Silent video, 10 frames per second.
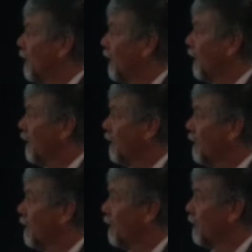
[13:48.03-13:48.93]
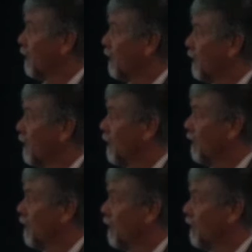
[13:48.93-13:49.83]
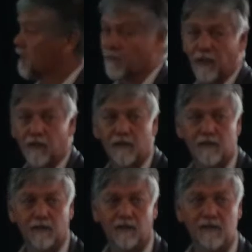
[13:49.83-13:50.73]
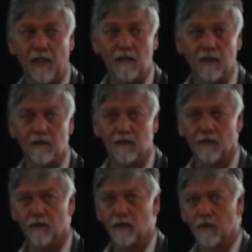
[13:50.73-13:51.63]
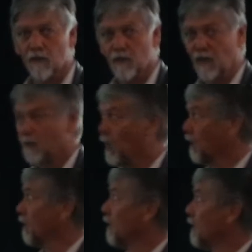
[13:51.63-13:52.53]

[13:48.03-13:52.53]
And I just found it astounding, so I thought you guys should know about it.